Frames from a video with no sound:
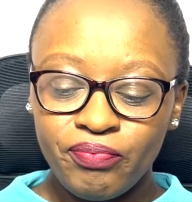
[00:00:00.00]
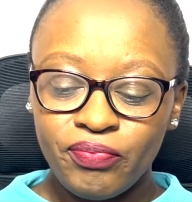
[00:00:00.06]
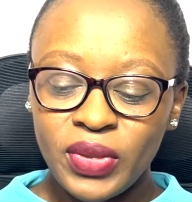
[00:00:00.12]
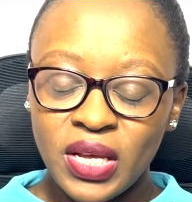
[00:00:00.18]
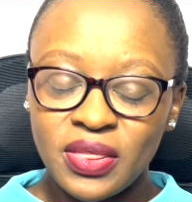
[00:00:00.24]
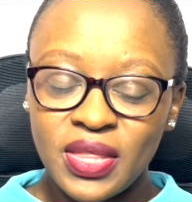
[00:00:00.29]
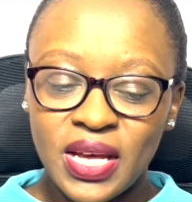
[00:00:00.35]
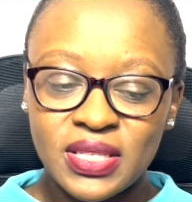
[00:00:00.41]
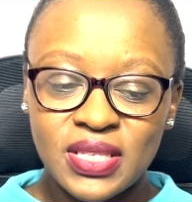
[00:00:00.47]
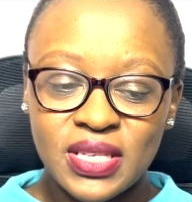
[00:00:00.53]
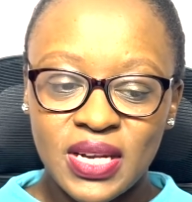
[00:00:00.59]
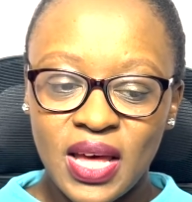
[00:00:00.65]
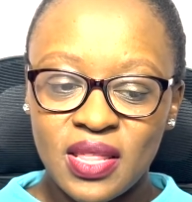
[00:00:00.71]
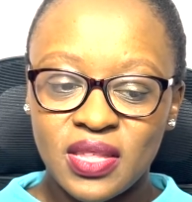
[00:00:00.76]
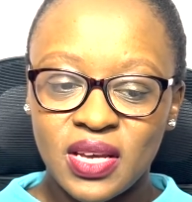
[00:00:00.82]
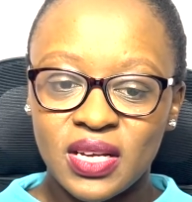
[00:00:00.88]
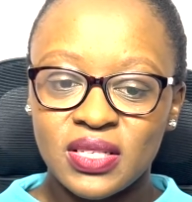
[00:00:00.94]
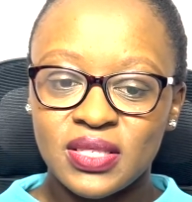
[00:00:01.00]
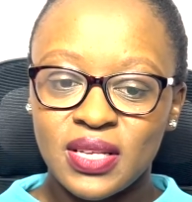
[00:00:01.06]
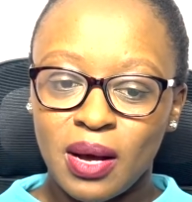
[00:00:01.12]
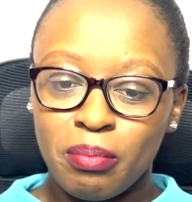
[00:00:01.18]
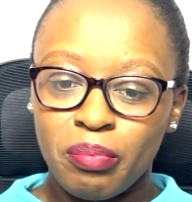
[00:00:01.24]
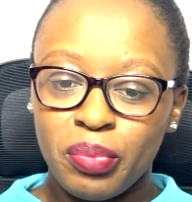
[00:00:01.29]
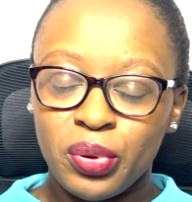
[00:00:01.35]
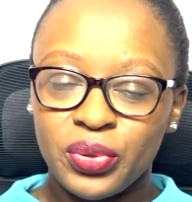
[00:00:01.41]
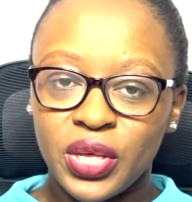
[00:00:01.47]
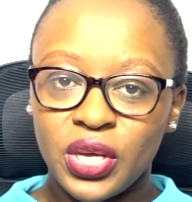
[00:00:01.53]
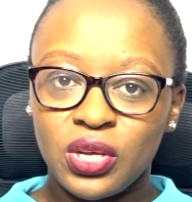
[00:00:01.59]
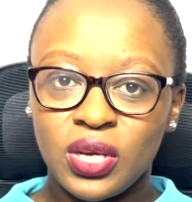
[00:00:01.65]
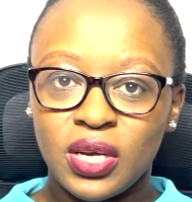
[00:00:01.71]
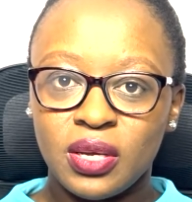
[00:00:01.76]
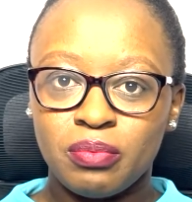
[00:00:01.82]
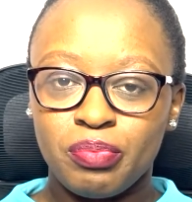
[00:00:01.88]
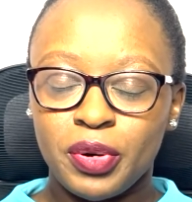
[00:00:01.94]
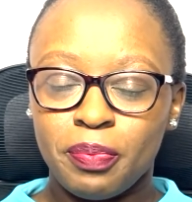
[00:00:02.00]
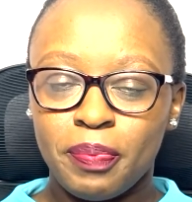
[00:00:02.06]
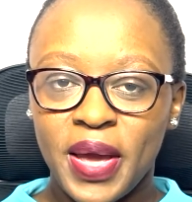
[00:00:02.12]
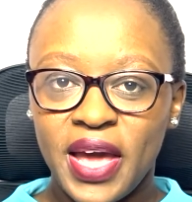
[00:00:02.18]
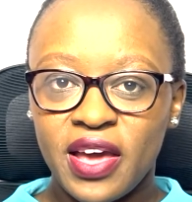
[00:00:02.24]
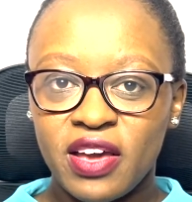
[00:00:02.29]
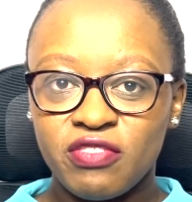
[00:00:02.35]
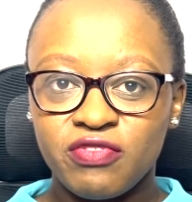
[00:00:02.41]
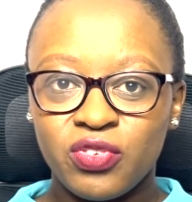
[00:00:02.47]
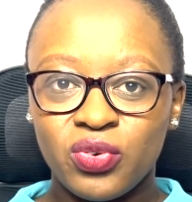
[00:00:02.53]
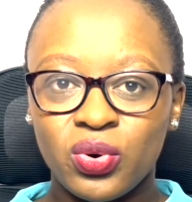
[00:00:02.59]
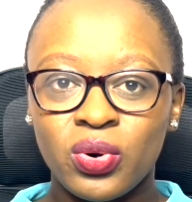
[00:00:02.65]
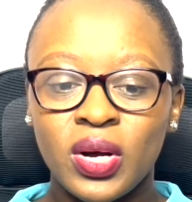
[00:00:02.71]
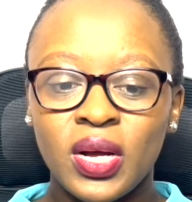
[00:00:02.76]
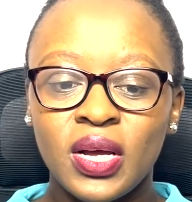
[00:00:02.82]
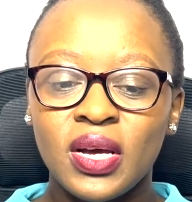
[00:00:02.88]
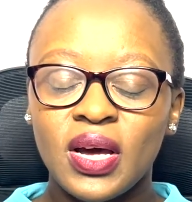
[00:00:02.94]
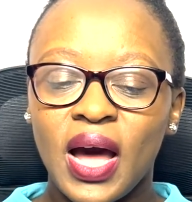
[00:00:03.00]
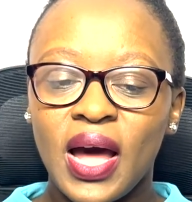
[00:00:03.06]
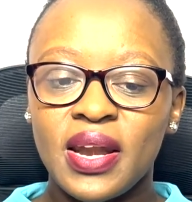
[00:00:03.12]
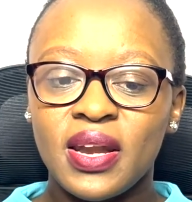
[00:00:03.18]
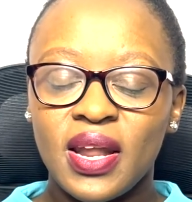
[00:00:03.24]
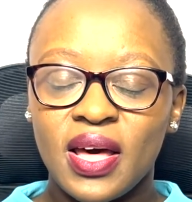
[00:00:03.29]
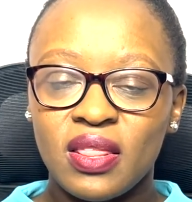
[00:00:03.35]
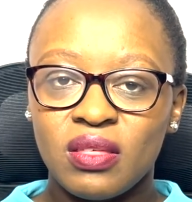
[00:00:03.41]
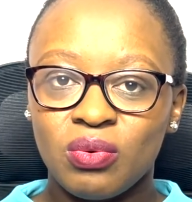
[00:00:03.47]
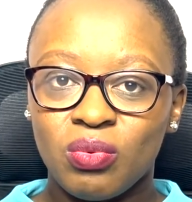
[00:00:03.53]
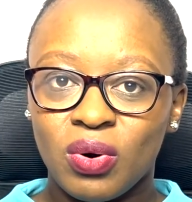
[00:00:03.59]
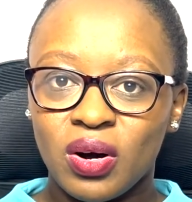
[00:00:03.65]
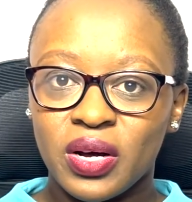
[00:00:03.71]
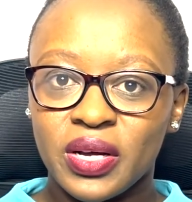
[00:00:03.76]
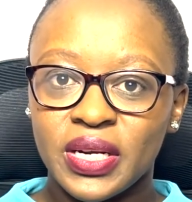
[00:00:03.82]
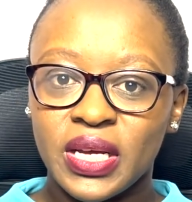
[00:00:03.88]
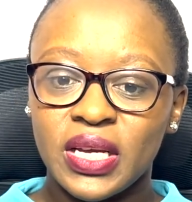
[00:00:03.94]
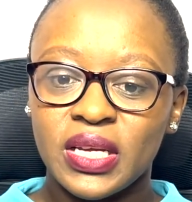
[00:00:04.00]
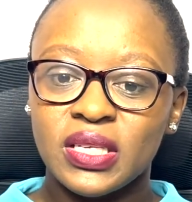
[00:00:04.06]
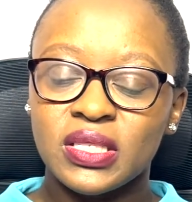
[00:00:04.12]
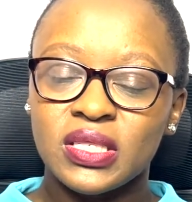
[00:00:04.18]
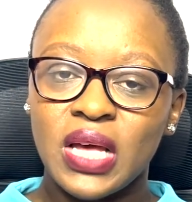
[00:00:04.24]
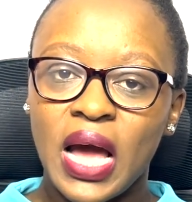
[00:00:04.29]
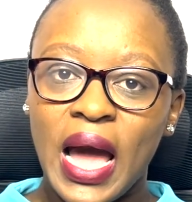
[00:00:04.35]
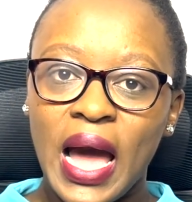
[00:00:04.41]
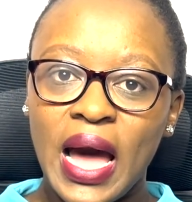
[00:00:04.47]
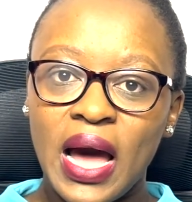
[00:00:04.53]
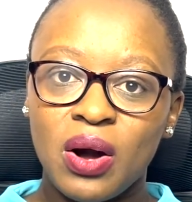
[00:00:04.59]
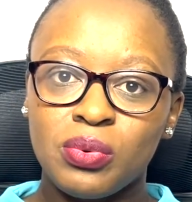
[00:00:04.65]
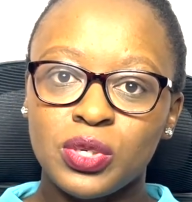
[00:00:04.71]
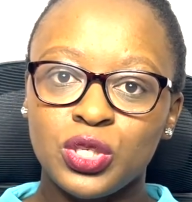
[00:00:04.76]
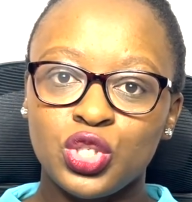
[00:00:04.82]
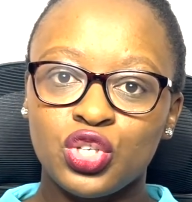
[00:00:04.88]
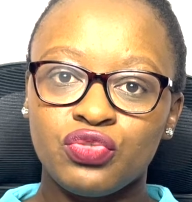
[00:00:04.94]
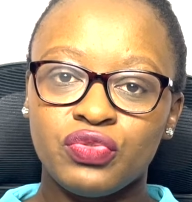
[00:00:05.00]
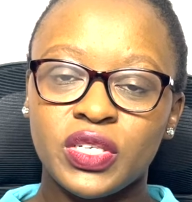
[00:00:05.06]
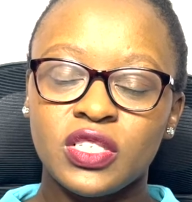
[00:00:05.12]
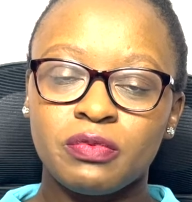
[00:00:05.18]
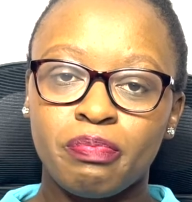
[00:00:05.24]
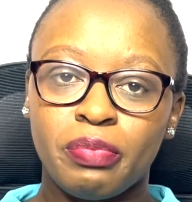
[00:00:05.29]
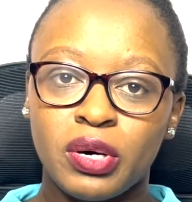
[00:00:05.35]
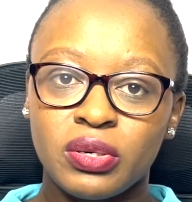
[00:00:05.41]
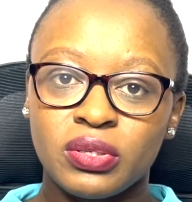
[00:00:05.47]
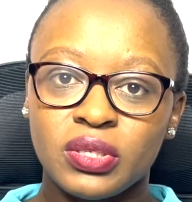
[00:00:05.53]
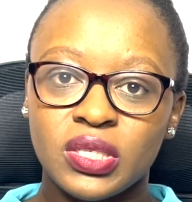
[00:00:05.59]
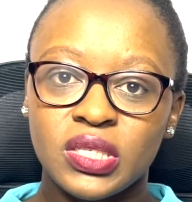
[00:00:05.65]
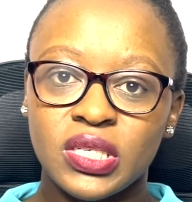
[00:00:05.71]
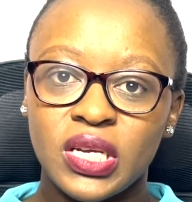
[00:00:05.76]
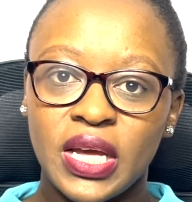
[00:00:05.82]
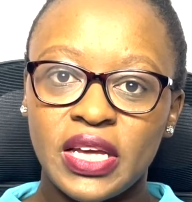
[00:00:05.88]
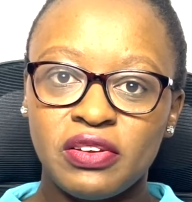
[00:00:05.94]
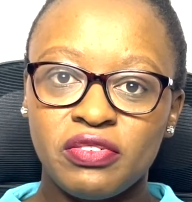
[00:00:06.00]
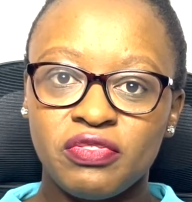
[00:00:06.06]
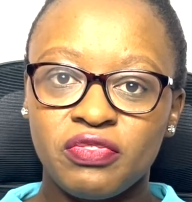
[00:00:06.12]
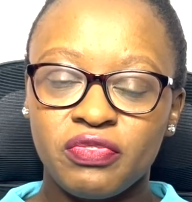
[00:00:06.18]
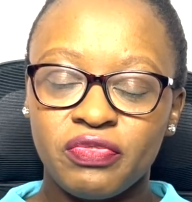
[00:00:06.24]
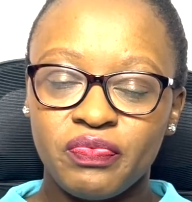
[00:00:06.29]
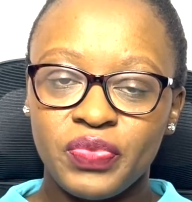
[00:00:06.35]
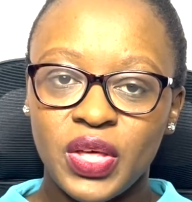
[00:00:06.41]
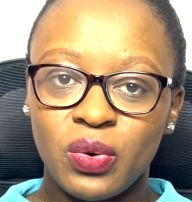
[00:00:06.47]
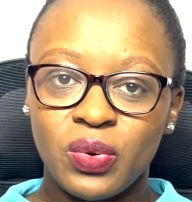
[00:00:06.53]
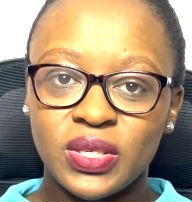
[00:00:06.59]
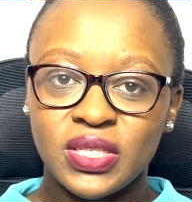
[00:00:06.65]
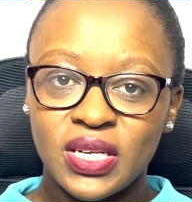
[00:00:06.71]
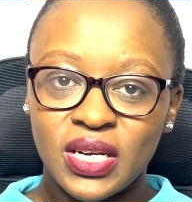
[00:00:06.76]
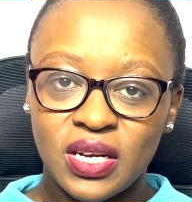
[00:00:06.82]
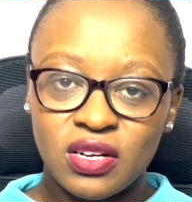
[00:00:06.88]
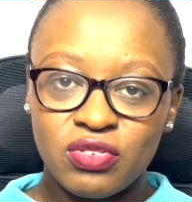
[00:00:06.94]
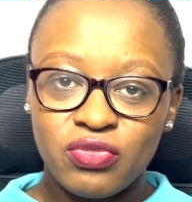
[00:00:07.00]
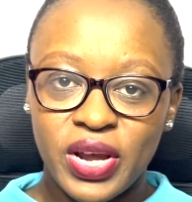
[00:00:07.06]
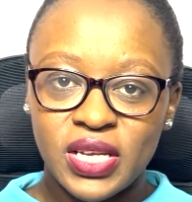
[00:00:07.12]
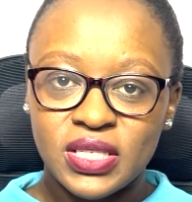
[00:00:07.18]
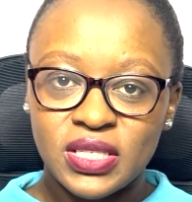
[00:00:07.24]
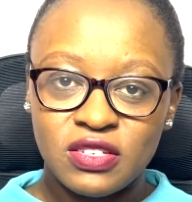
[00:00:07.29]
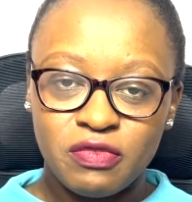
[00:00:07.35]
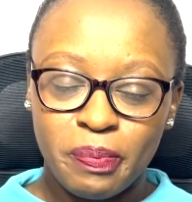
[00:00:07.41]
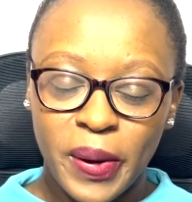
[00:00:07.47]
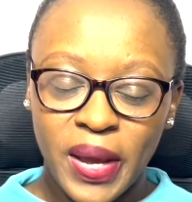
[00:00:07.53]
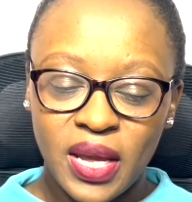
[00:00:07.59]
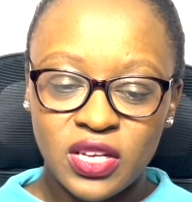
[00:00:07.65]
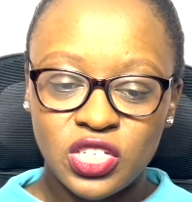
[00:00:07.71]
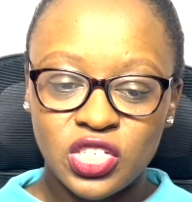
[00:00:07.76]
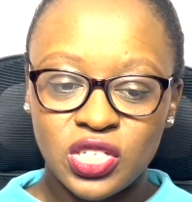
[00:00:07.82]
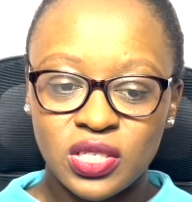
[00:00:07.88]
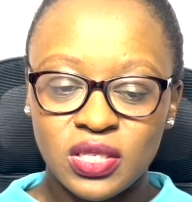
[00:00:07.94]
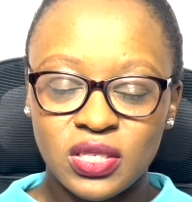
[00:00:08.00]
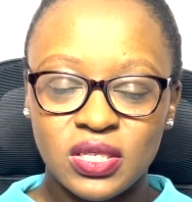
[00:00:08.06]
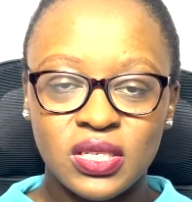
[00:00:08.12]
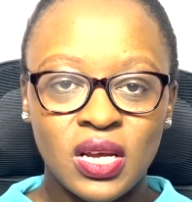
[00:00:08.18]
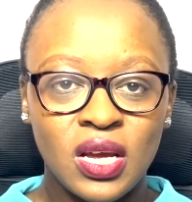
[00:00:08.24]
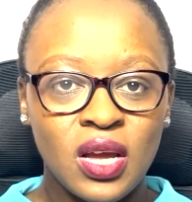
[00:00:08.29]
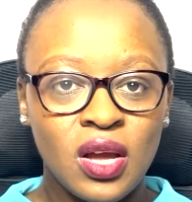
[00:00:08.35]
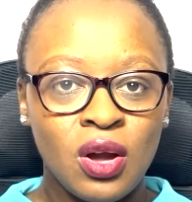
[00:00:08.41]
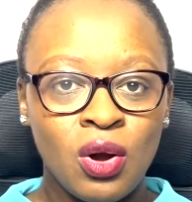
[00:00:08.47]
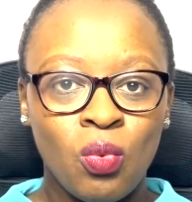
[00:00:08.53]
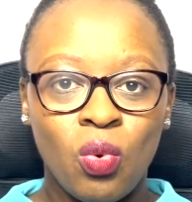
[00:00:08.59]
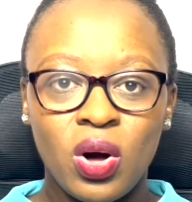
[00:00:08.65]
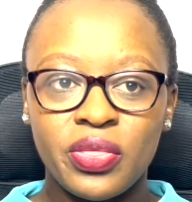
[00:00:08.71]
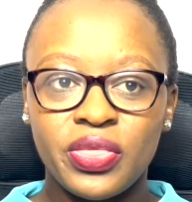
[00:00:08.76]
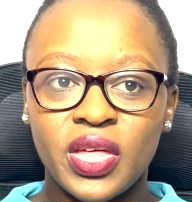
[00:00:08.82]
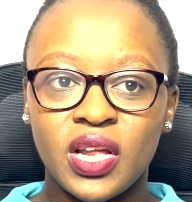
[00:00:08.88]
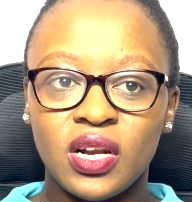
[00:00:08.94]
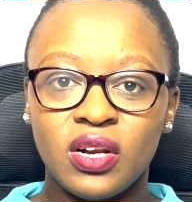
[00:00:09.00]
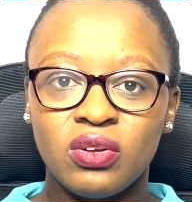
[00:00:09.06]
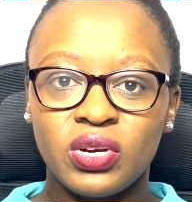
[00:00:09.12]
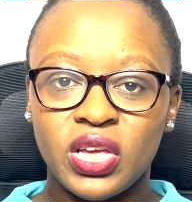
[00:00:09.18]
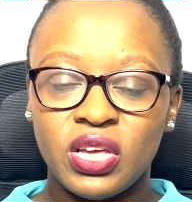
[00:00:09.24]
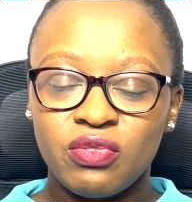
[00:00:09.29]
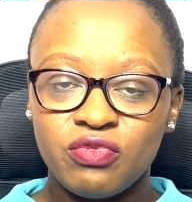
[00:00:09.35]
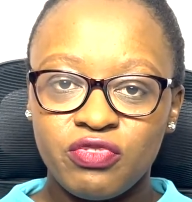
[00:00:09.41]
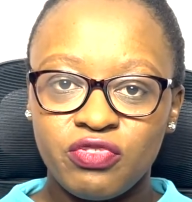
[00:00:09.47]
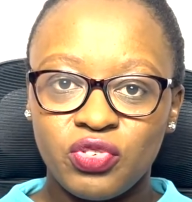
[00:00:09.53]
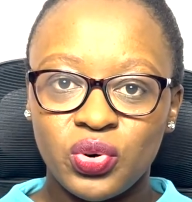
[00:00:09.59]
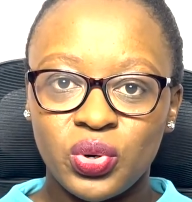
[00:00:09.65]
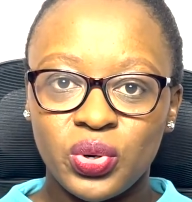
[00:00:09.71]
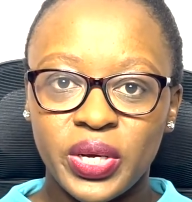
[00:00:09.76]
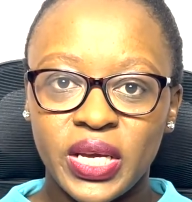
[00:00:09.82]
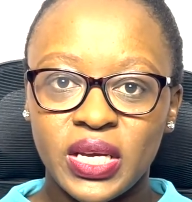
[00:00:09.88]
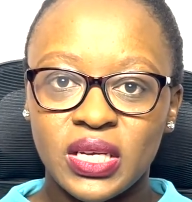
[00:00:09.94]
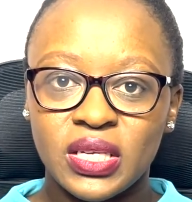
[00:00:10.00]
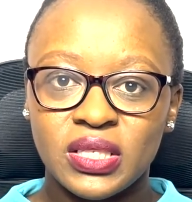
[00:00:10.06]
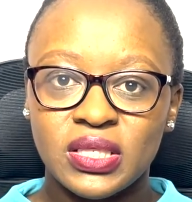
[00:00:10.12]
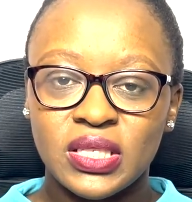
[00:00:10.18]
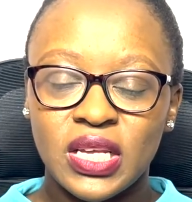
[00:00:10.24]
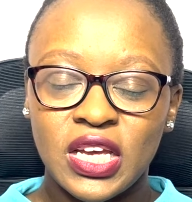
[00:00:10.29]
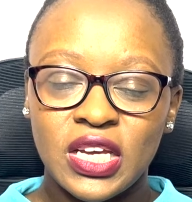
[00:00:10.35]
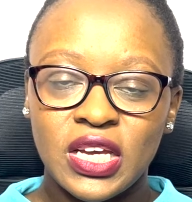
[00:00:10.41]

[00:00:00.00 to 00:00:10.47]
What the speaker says: that's another example that you can prepare for. Another one is, how would you respond if there was an aggressive patient? What they're looking for is,